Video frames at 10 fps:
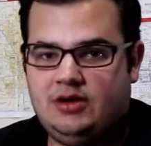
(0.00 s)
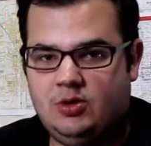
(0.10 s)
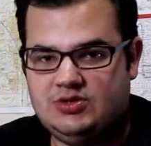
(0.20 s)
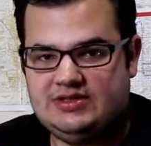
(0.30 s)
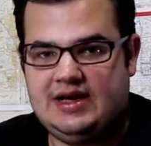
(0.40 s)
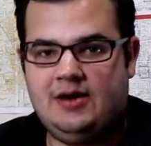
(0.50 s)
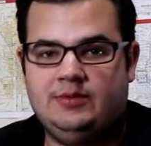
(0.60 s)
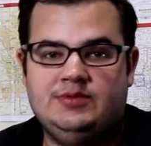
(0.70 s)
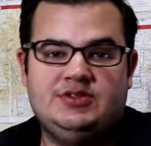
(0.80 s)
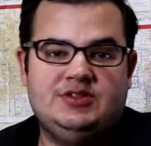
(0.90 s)
ghost
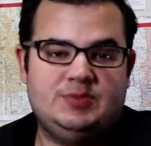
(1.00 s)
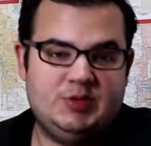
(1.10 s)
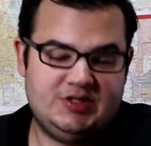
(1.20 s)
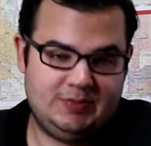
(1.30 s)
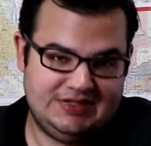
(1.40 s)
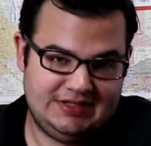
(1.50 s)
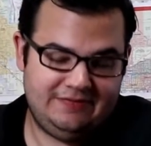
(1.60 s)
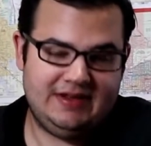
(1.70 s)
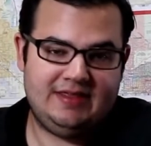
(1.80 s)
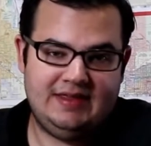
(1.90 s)
towns,
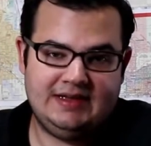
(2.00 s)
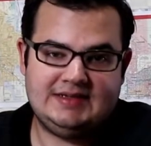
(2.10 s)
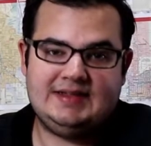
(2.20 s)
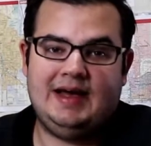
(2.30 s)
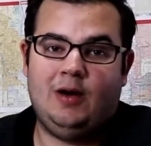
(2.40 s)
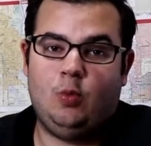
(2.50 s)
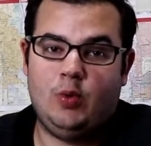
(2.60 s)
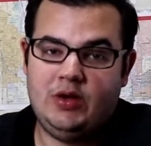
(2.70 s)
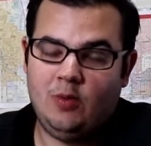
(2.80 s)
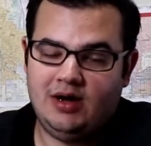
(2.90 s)
specific things that
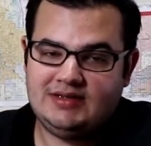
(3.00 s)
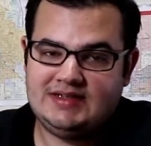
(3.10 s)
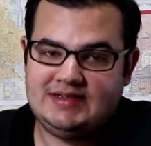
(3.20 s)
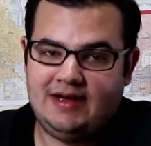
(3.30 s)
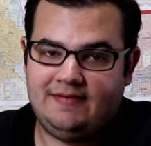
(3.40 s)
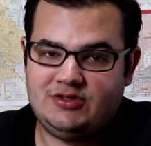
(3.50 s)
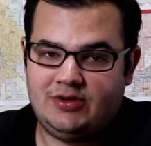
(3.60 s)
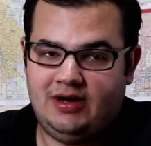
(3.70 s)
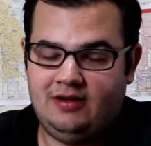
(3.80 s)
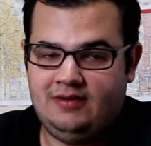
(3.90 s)
we want to see on the
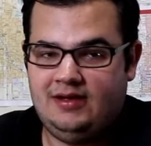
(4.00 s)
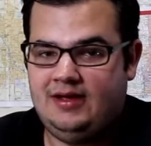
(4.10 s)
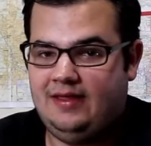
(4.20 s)
trail.